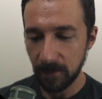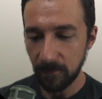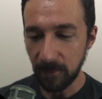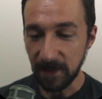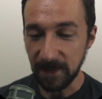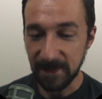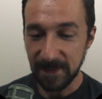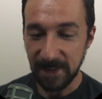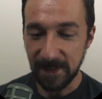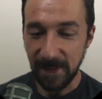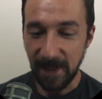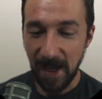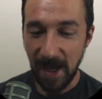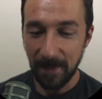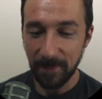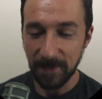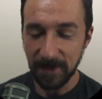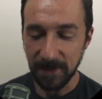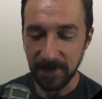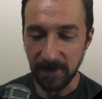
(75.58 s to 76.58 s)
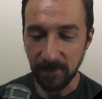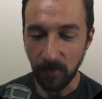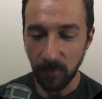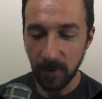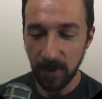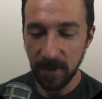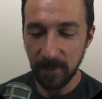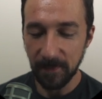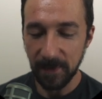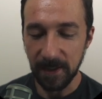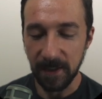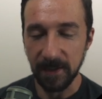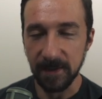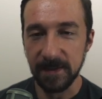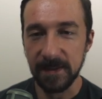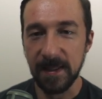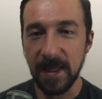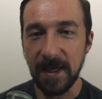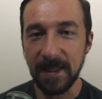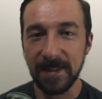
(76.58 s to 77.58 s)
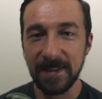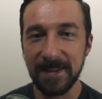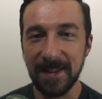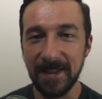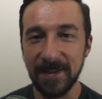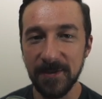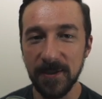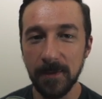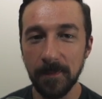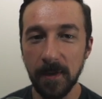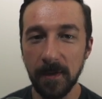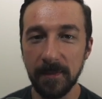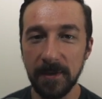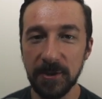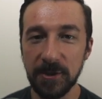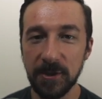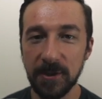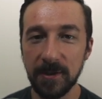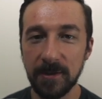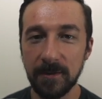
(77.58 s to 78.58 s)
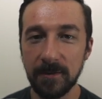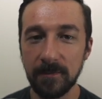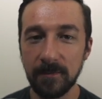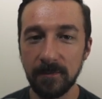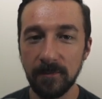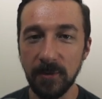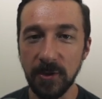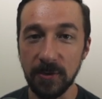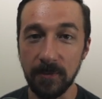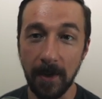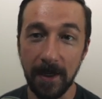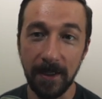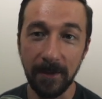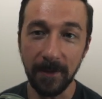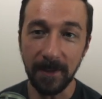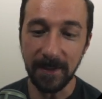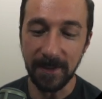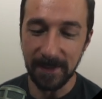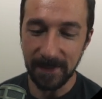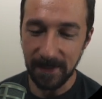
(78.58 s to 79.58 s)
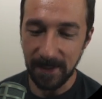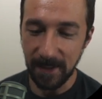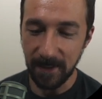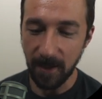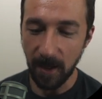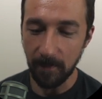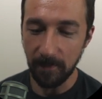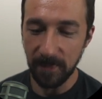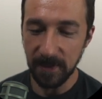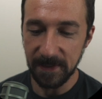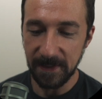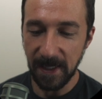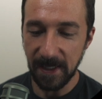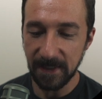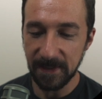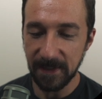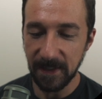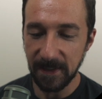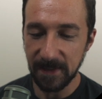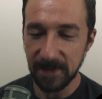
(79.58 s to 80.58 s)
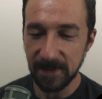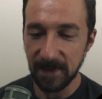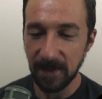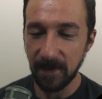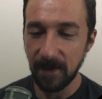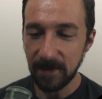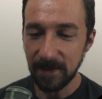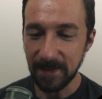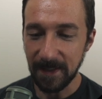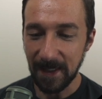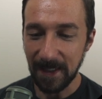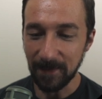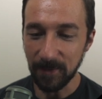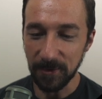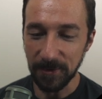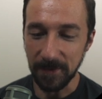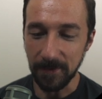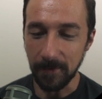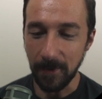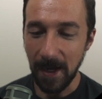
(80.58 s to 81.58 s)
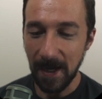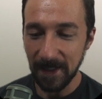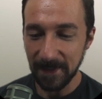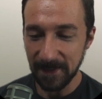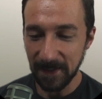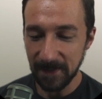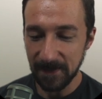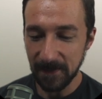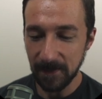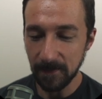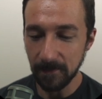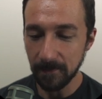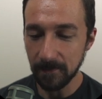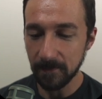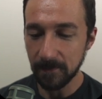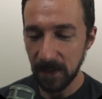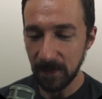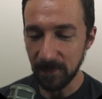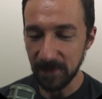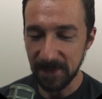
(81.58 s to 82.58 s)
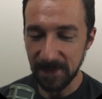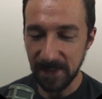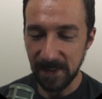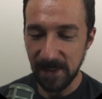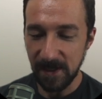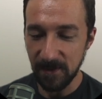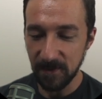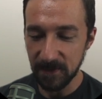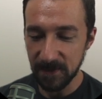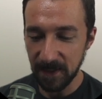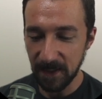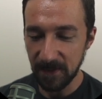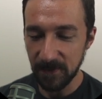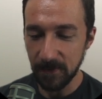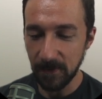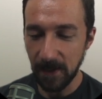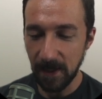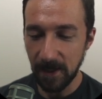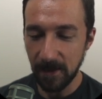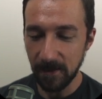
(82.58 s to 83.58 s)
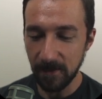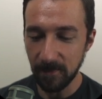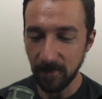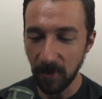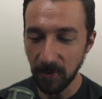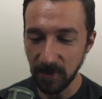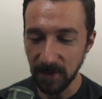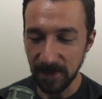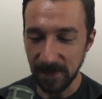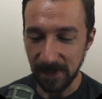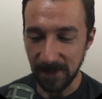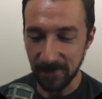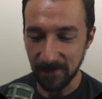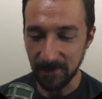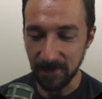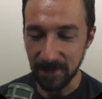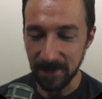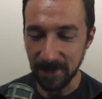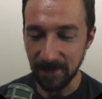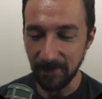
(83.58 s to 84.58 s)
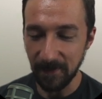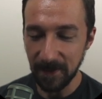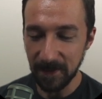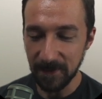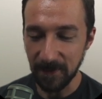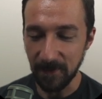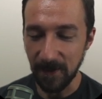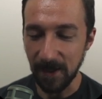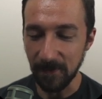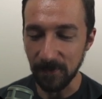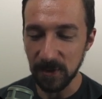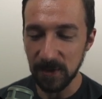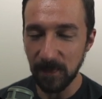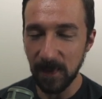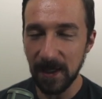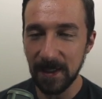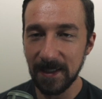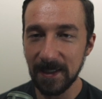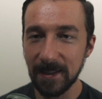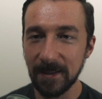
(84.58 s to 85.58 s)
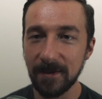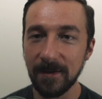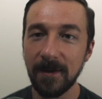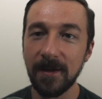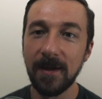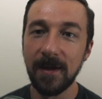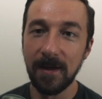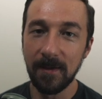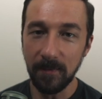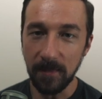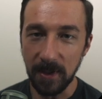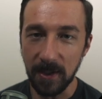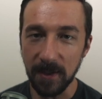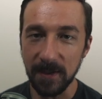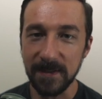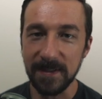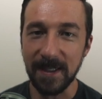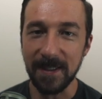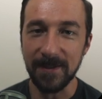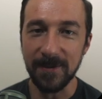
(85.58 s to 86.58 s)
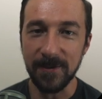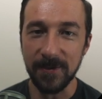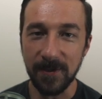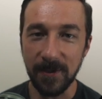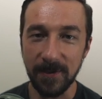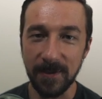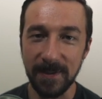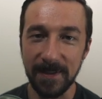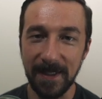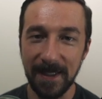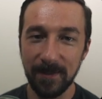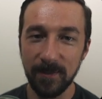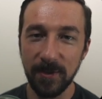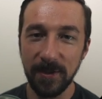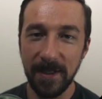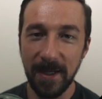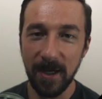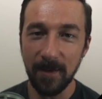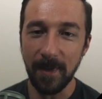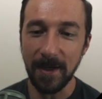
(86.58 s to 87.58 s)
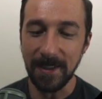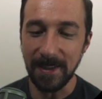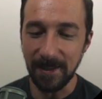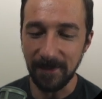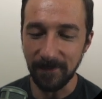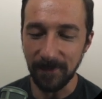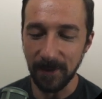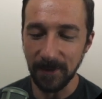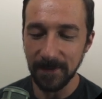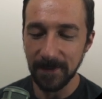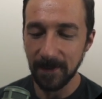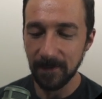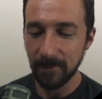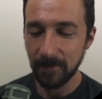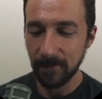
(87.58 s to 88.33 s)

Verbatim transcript: we can see the app doesn't work because that sensor permission, which regulates the compass access, it's not able to access it. We see here sensor error, the motion sensor on this device are not responding because sensors are disabled now by default.